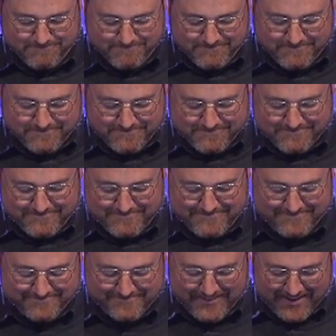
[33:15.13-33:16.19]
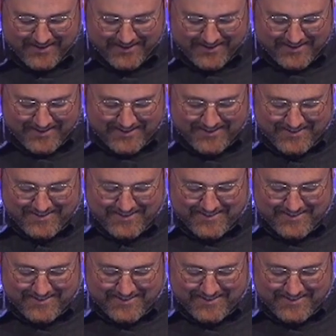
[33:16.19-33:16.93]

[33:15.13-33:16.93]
No one is speaking in this clip.